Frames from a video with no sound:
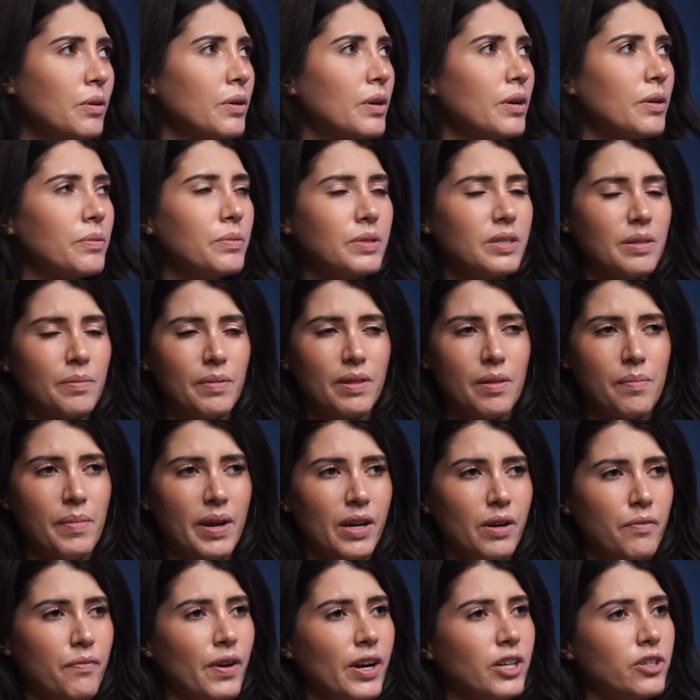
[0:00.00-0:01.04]
it was some of the
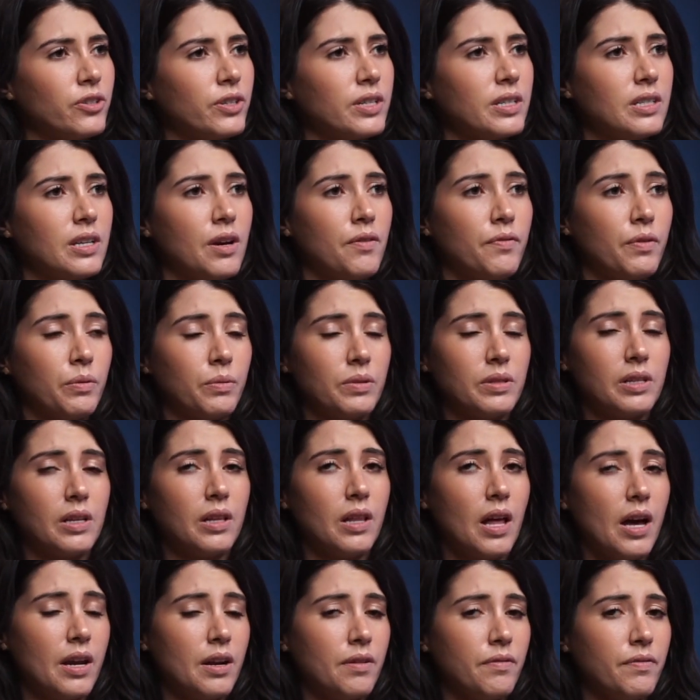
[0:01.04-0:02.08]
manufacturing stuff. It was a
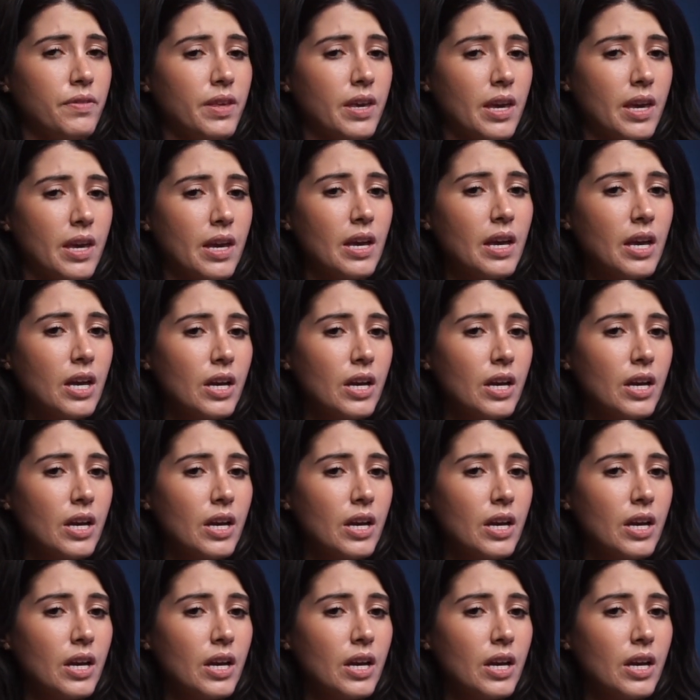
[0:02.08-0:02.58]
lot of the